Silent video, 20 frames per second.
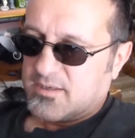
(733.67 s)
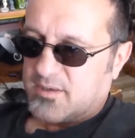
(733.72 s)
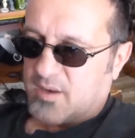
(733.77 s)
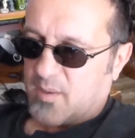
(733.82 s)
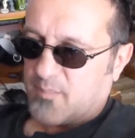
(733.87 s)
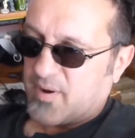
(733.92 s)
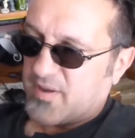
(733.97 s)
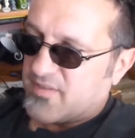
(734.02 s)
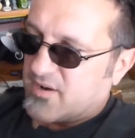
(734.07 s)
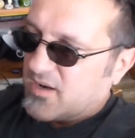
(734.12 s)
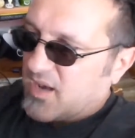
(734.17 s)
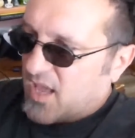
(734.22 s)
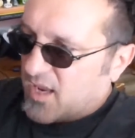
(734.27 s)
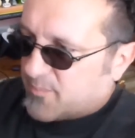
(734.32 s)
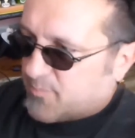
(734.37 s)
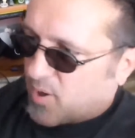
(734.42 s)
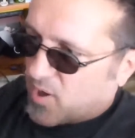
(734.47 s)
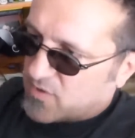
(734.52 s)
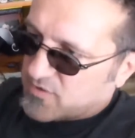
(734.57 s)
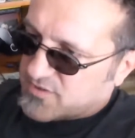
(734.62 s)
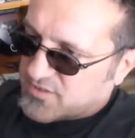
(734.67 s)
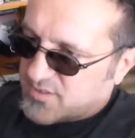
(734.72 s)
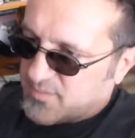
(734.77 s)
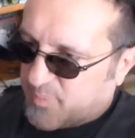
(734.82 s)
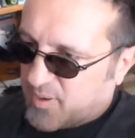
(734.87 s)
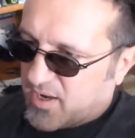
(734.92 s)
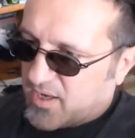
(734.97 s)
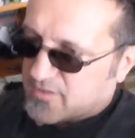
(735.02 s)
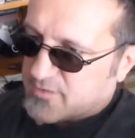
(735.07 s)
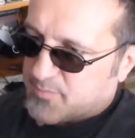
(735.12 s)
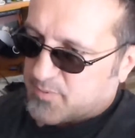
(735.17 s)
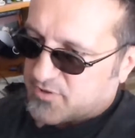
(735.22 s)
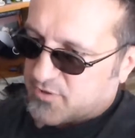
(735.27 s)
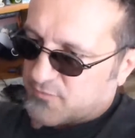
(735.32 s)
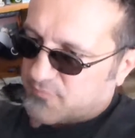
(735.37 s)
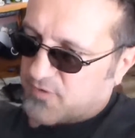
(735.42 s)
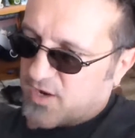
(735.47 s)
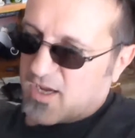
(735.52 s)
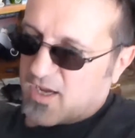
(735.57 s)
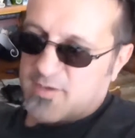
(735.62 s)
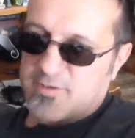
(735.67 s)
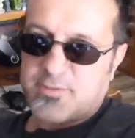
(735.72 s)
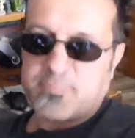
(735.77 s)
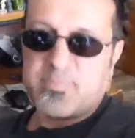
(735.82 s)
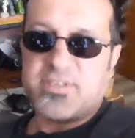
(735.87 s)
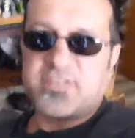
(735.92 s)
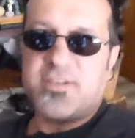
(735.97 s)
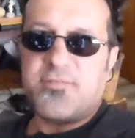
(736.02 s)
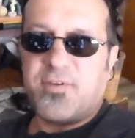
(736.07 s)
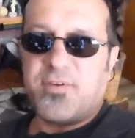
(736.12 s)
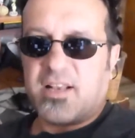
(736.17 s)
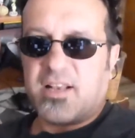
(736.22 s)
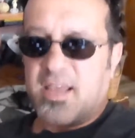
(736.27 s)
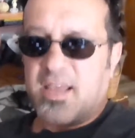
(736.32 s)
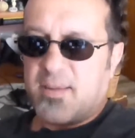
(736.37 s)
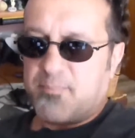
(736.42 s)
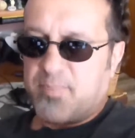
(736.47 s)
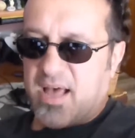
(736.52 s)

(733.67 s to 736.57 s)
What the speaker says: Not by the leg parts of the pants, but they're flying specifically